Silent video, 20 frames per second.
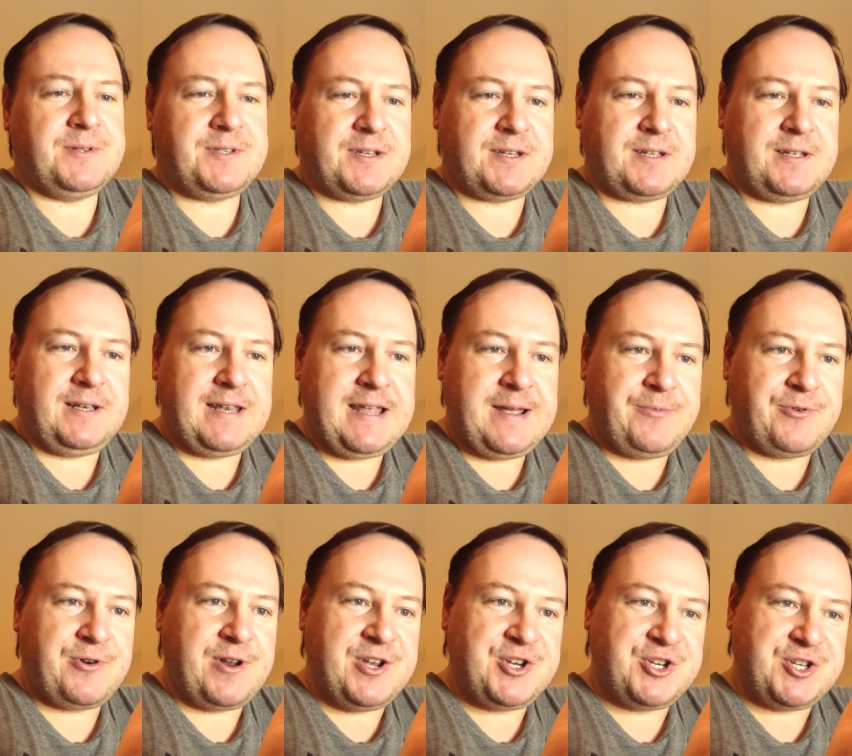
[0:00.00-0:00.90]
it's a
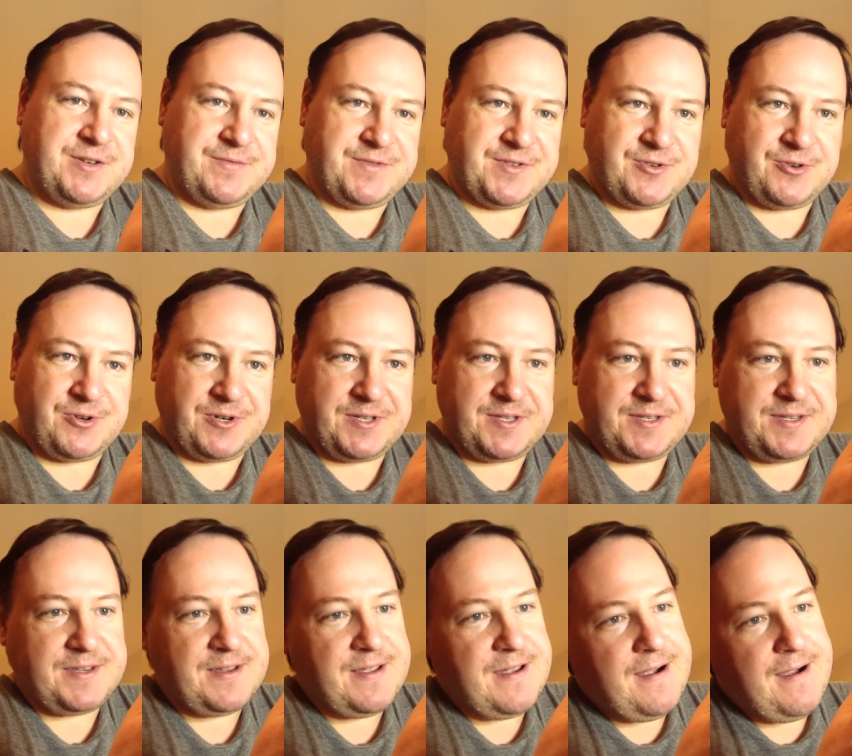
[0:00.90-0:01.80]
collaboration of
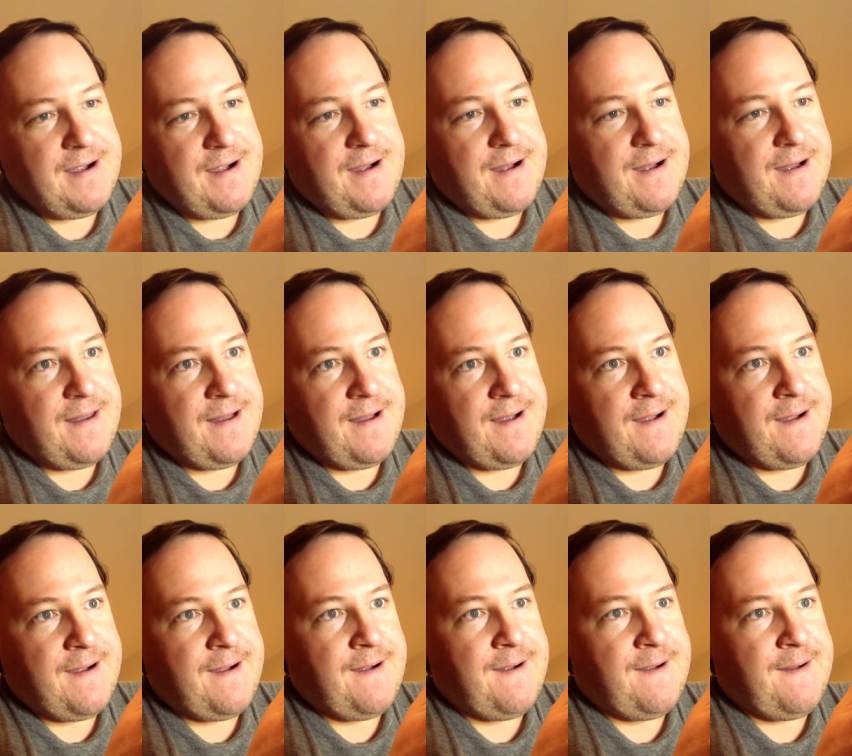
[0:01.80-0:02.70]
sorts.
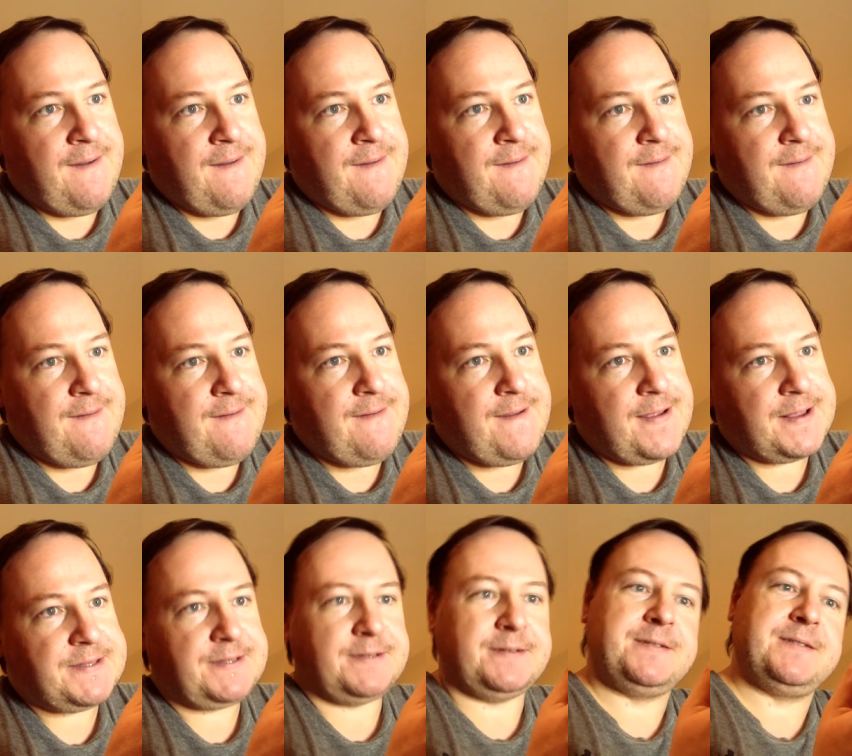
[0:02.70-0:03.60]
Uh,
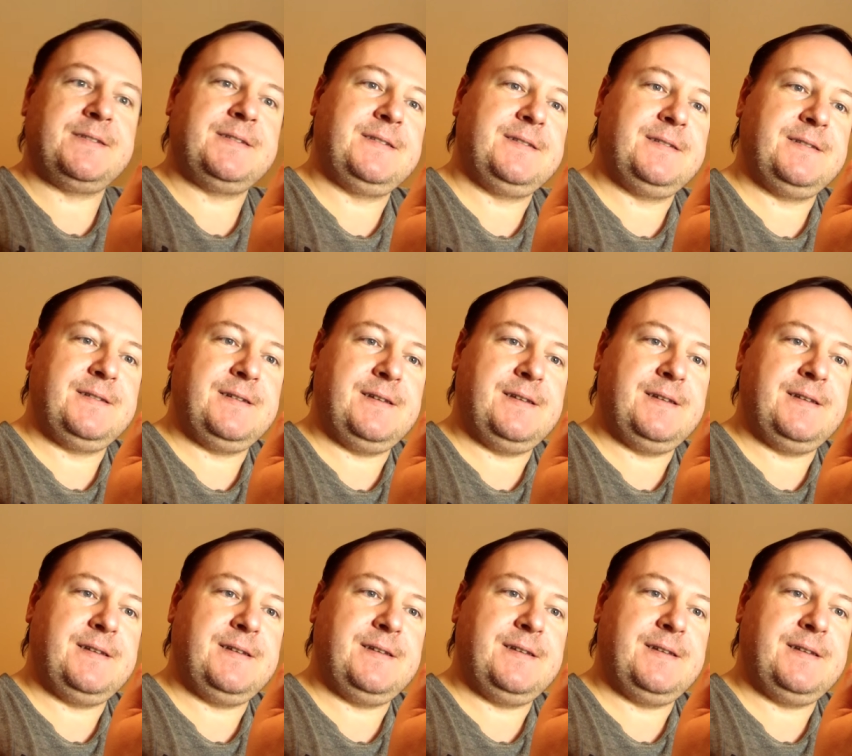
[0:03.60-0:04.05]
excellent.